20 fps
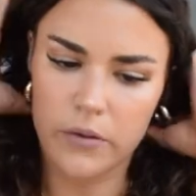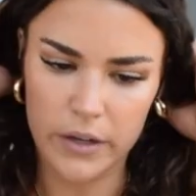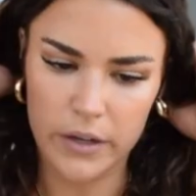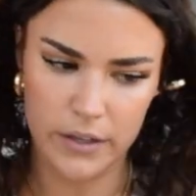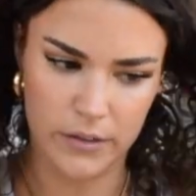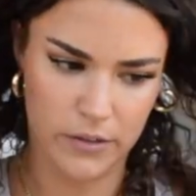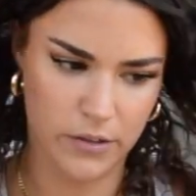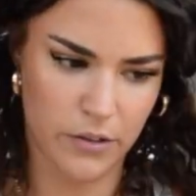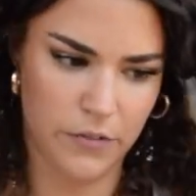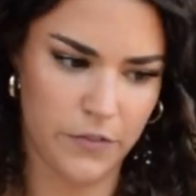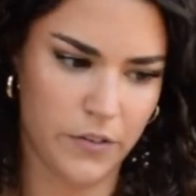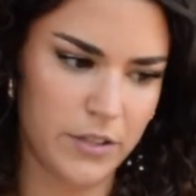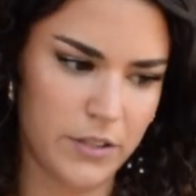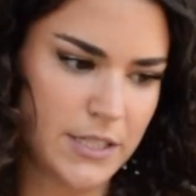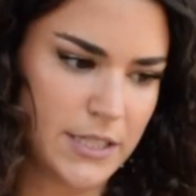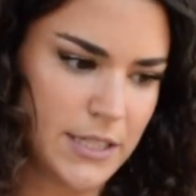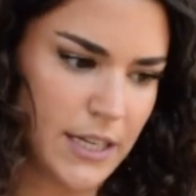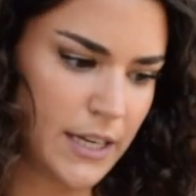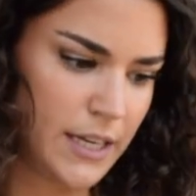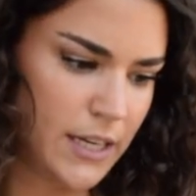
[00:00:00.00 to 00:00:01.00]
I don't know if I'll
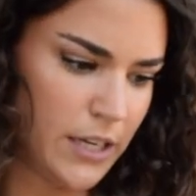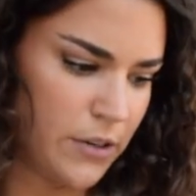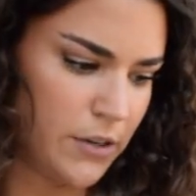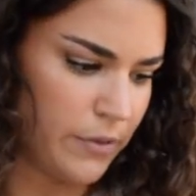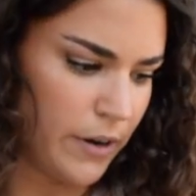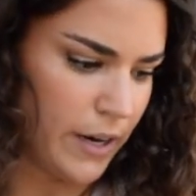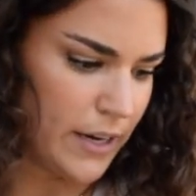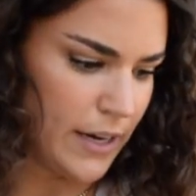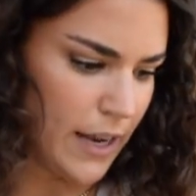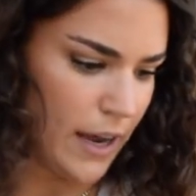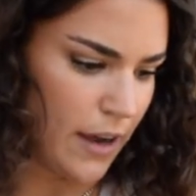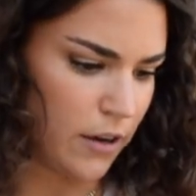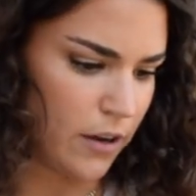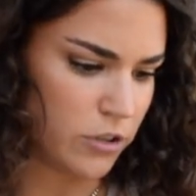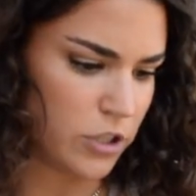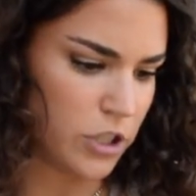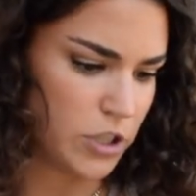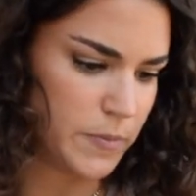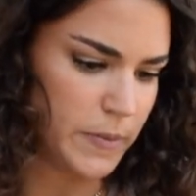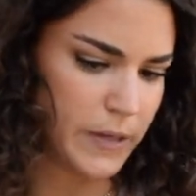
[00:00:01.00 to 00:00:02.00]
sit here right now
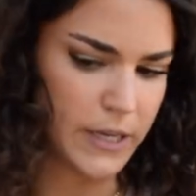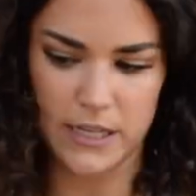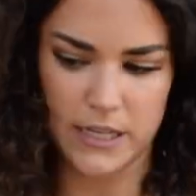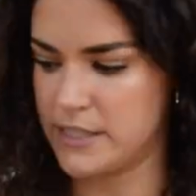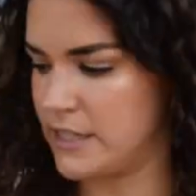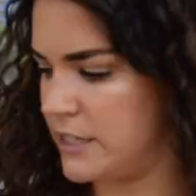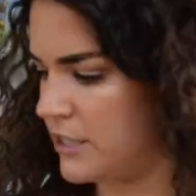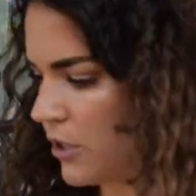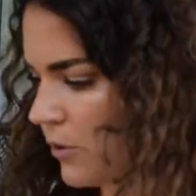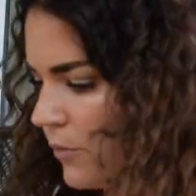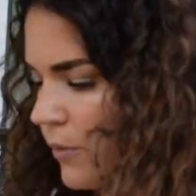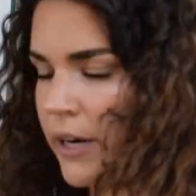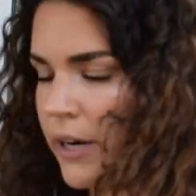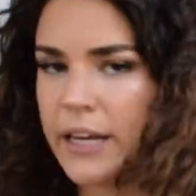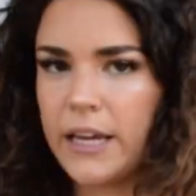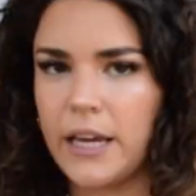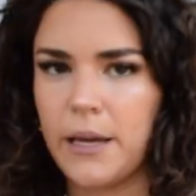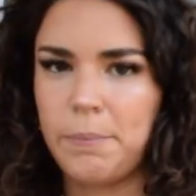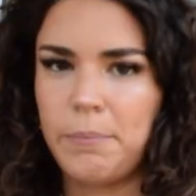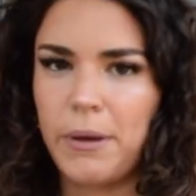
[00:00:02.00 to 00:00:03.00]
just because I don't want
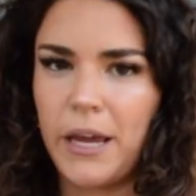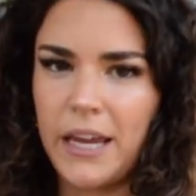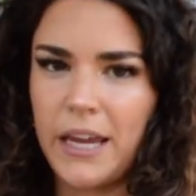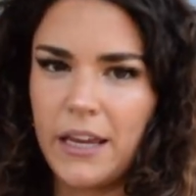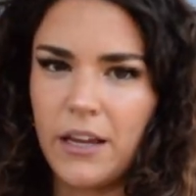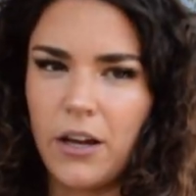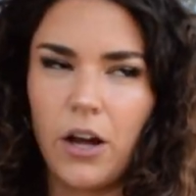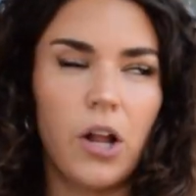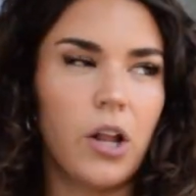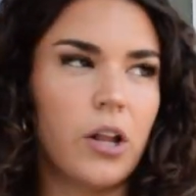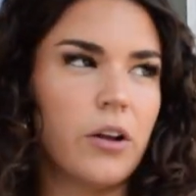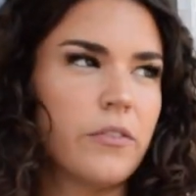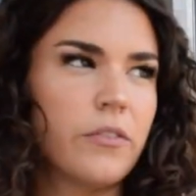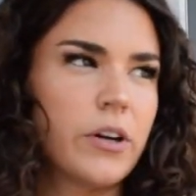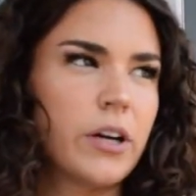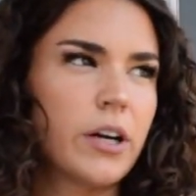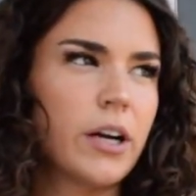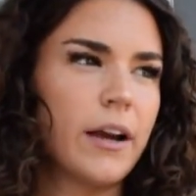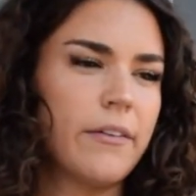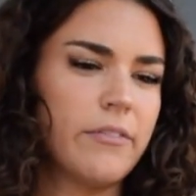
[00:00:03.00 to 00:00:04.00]
to get paint all over
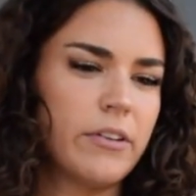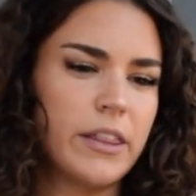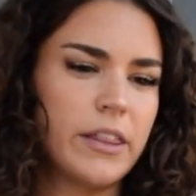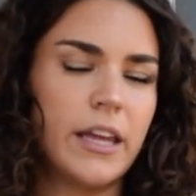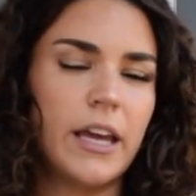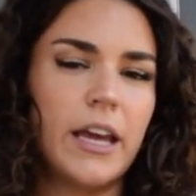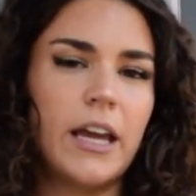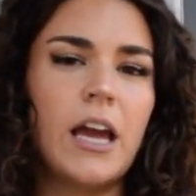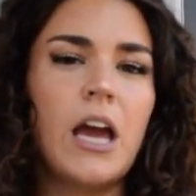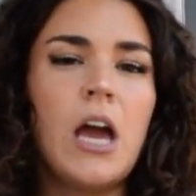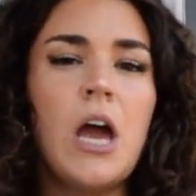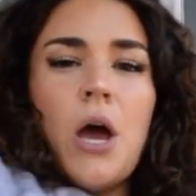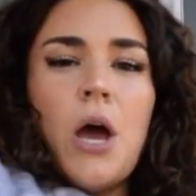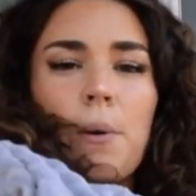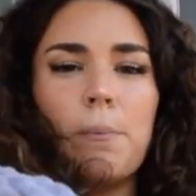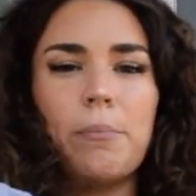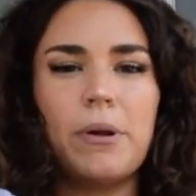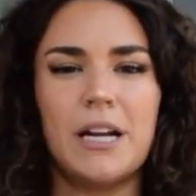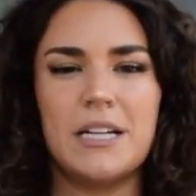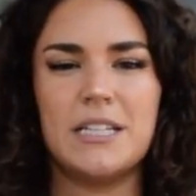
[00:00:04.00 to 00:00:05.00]
everything.
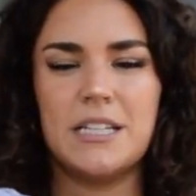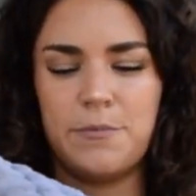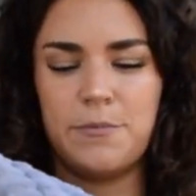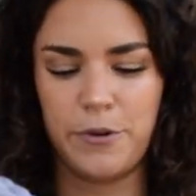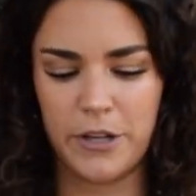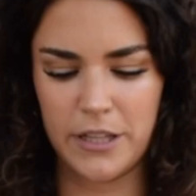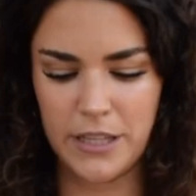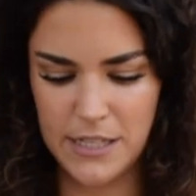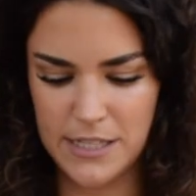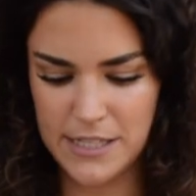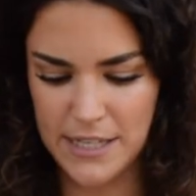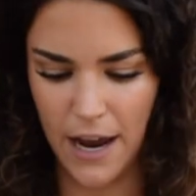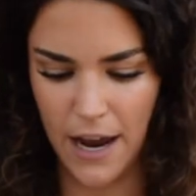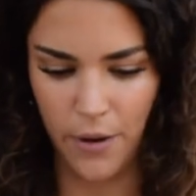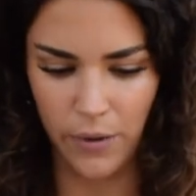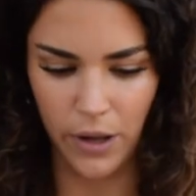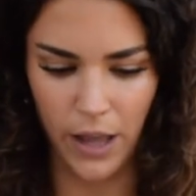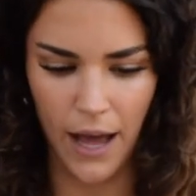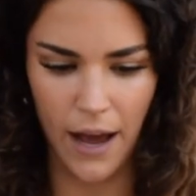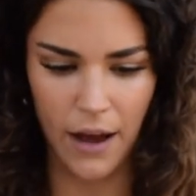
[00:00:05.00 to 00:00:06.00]
But I did bring this
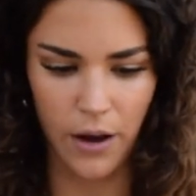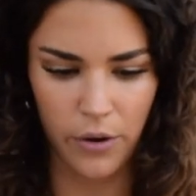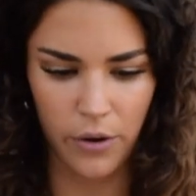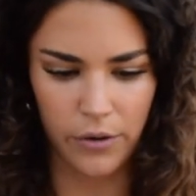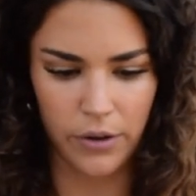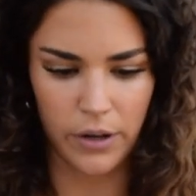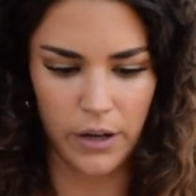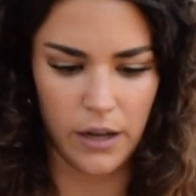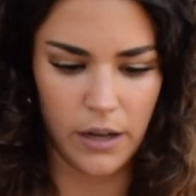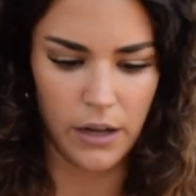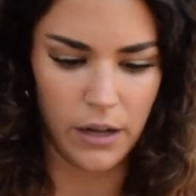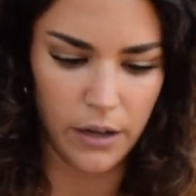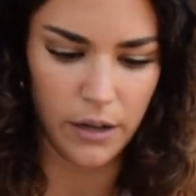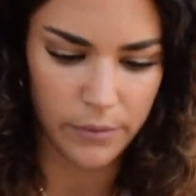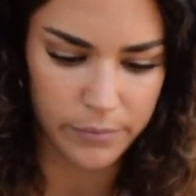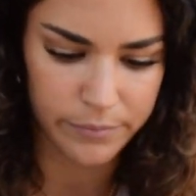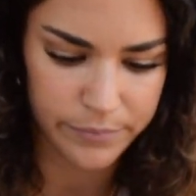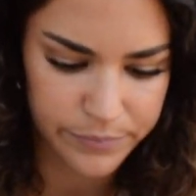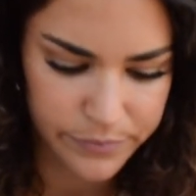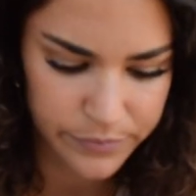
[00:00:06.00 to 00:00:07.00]
towel out
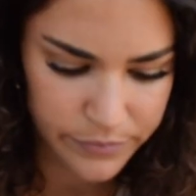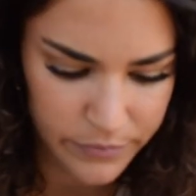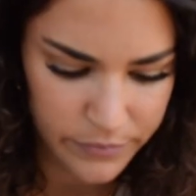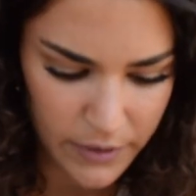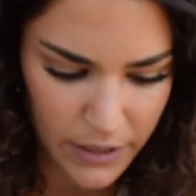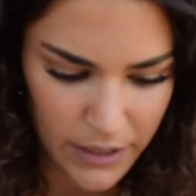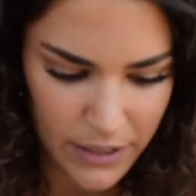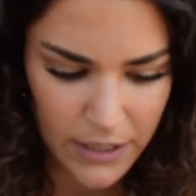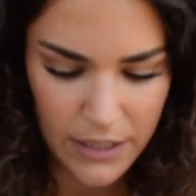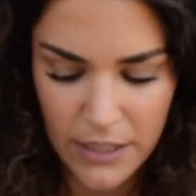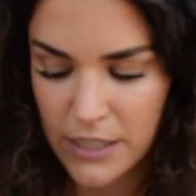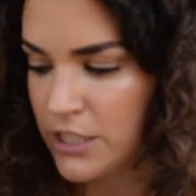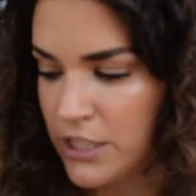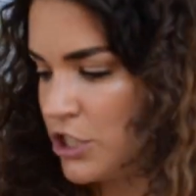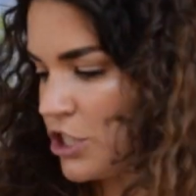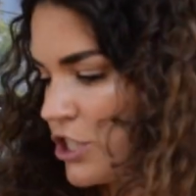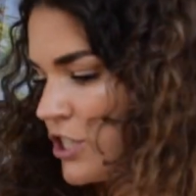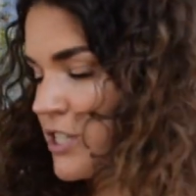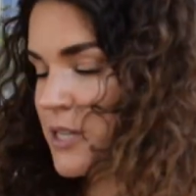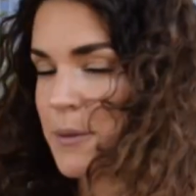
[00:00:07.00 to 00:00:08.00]

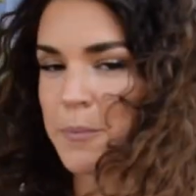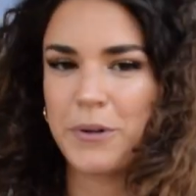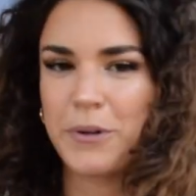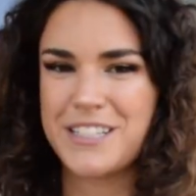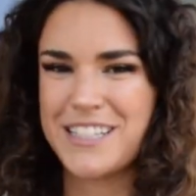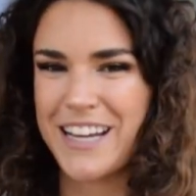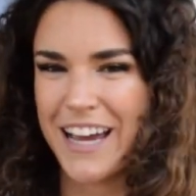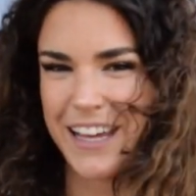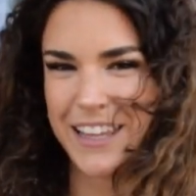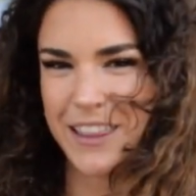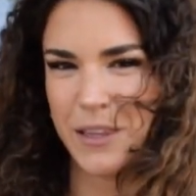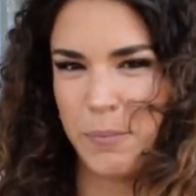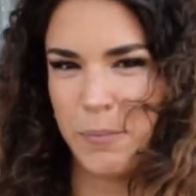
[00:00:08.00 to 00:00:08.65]
just to protect the